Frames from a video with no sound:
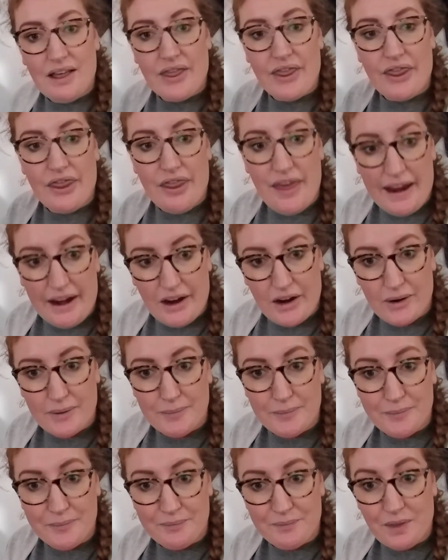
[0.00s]
there
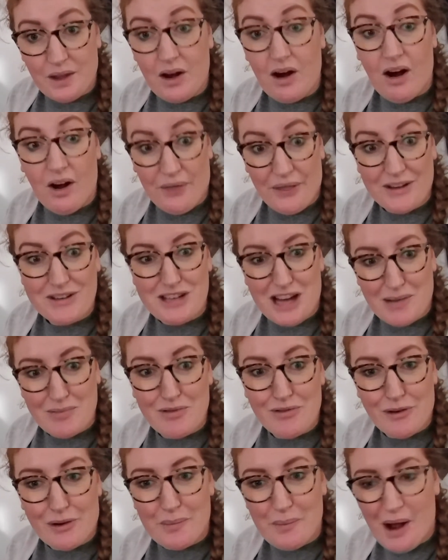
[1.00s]
on the top
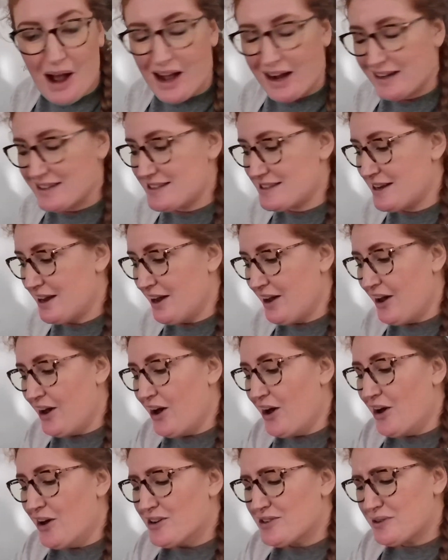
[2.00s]
of our box.
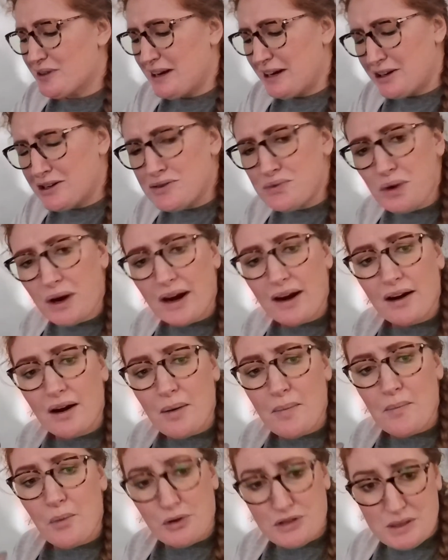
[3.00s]
So here's where
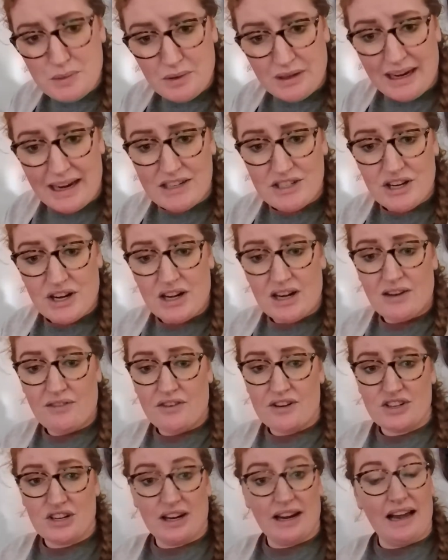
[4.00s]
multiplication and
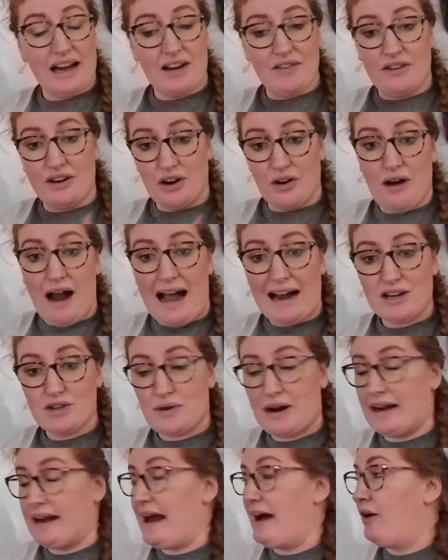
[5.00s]
division kind of interact
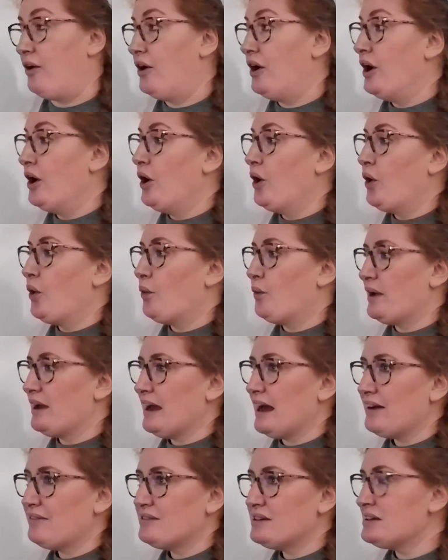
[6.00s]
right now. We
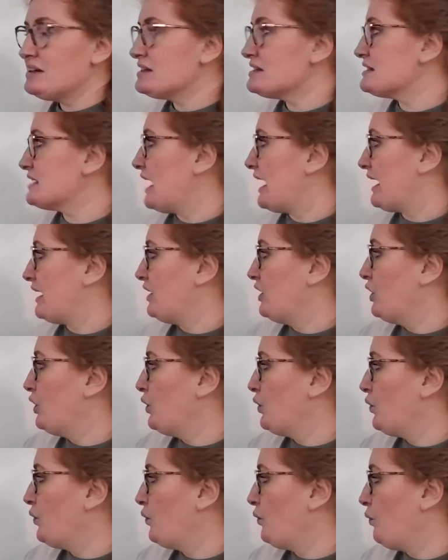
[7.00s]
have to decide
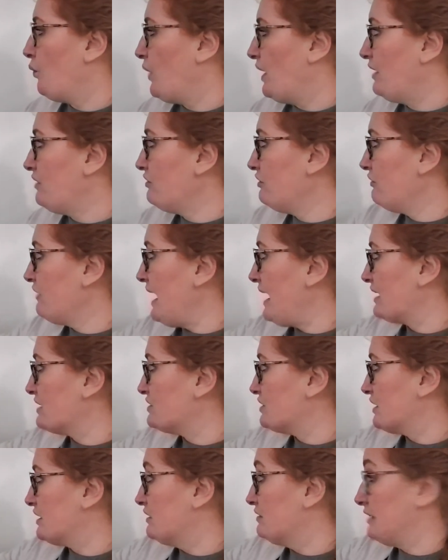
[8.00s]
what
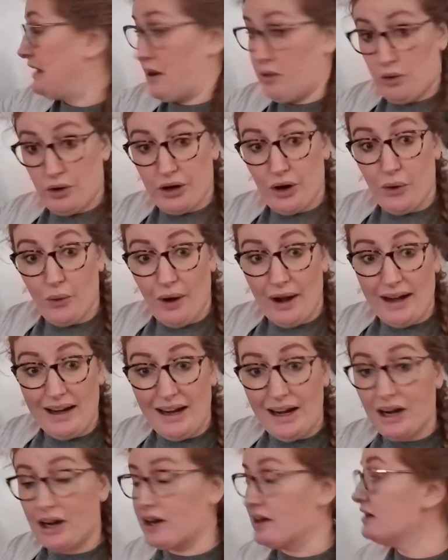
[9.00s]
factor that will go right
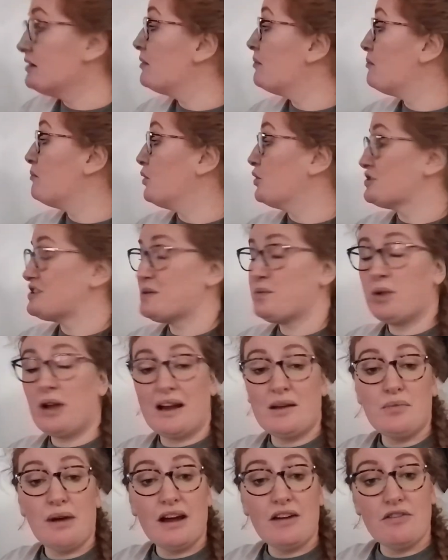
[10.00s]
here
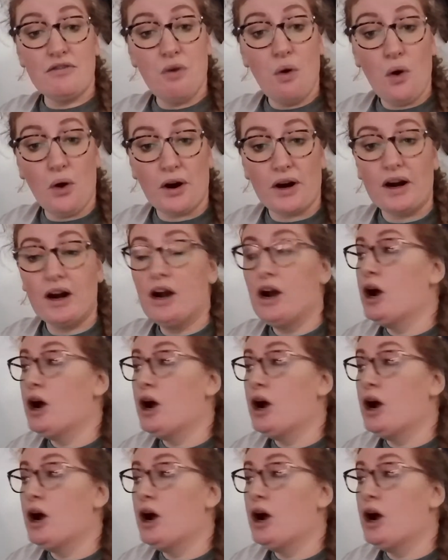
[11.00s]
multiplied by 4